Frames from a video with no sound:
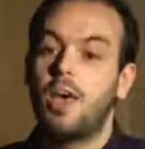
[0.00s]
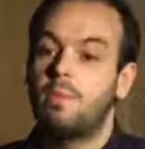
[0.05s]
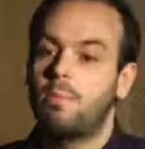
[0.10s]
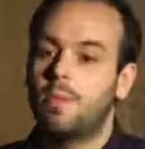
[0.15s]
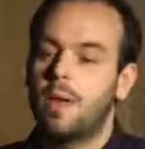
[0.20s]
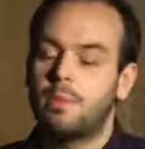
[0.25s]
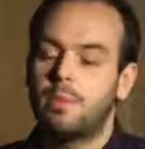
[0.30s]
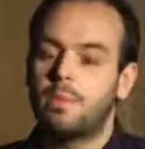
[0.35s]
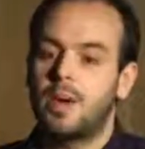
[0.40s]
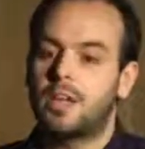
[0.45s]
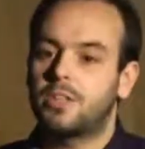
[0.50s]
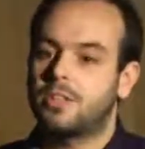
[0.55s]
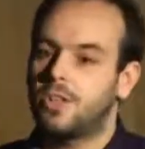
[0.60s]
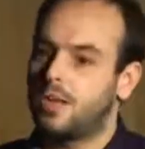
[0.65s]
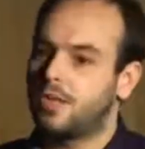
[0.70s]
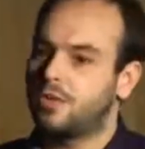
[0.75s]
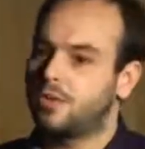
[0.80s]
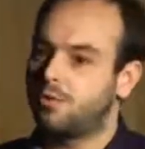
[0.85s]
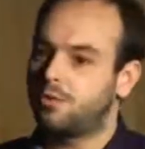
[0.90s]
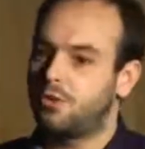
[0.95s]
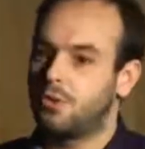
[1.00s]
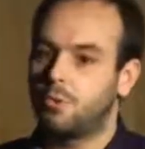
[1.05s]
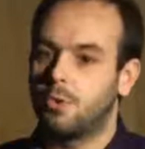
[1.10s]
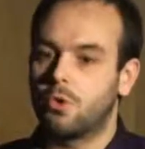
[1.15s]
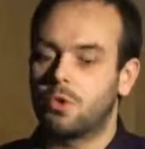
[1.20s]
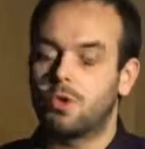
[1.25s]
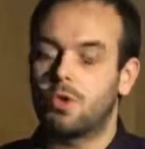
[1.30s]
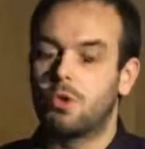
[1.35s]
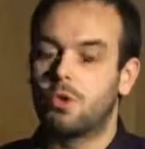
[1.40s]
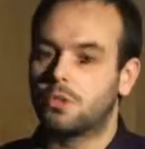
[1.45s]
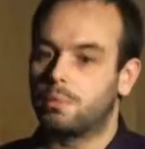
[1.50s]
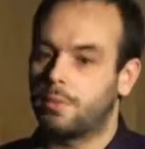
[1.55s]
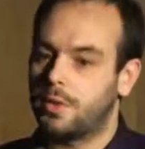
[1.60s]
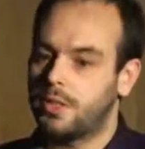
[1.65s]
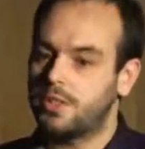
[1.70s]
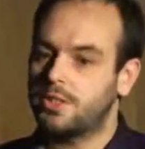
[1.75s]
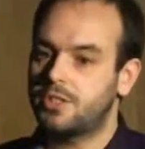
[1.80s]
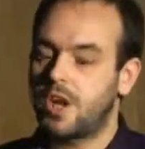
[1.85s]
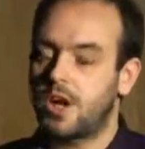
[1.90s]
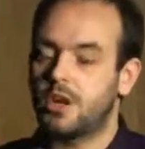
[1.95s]
Maybe Balotelli's a few more goals, but
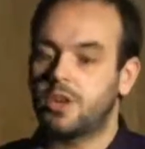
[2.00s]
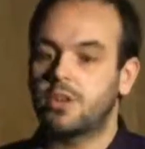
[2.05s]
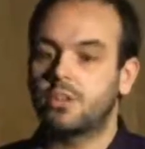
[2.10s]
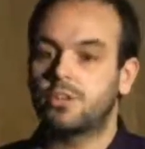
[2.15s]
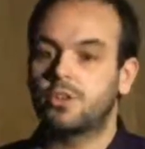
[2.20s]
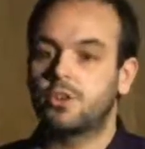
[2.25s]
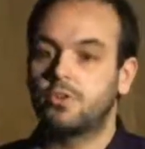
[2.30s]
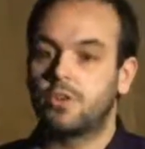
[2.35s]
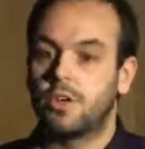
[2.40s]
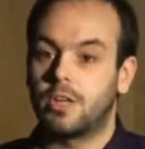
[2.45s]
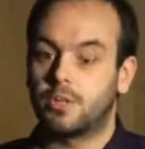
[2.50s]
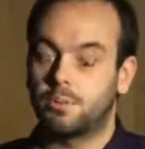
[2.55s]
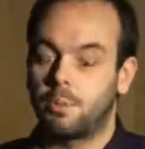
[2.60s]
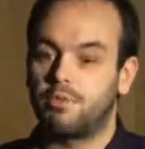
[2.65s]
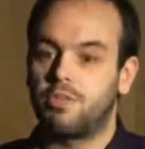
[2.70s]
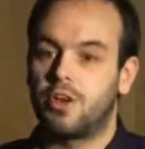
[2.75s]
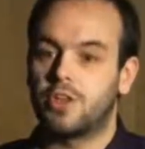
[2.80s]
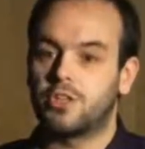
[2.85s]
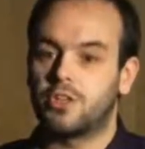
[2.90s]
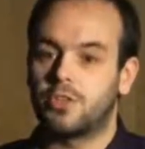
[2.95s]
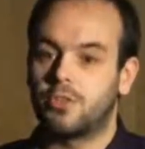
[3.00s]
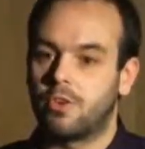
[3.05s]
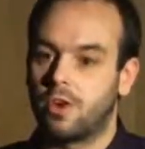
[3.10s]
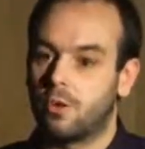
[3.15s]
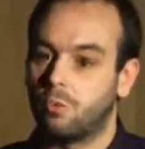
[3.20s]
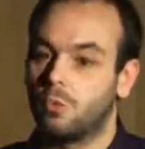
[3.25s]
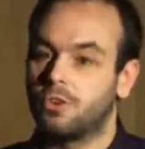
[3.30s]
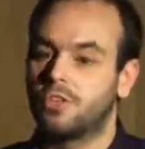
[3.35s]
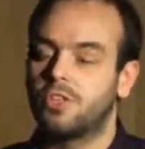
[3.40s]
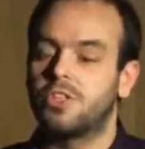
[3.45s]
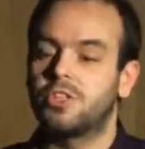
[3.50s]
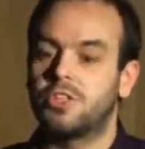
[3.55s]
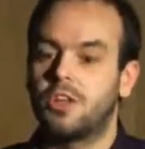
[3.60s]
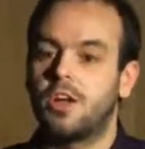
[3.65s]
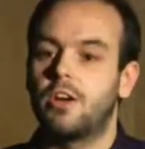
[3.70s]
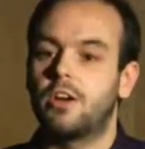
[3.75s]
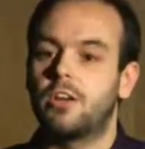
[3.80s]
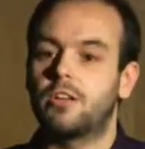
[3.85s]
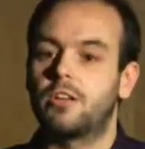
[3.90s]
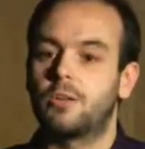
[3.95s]
he started his professional career 1 season
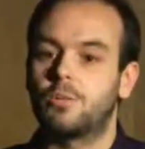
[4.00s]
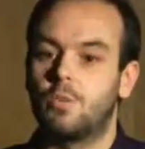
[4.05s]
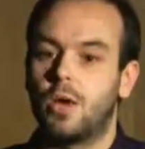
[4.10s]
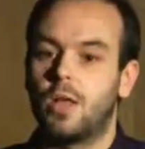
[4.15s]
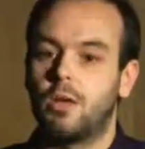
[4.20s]
earlier than